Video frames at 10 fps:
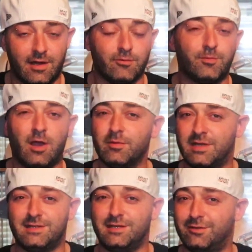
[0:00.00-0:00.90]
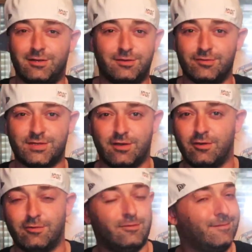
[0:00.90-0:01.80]
and will probably continue to do
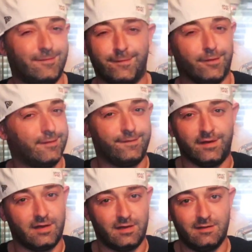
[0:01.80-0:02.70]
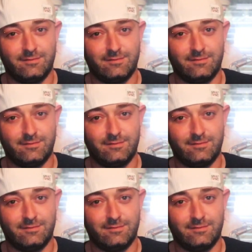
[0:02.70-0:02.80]
so for infinity.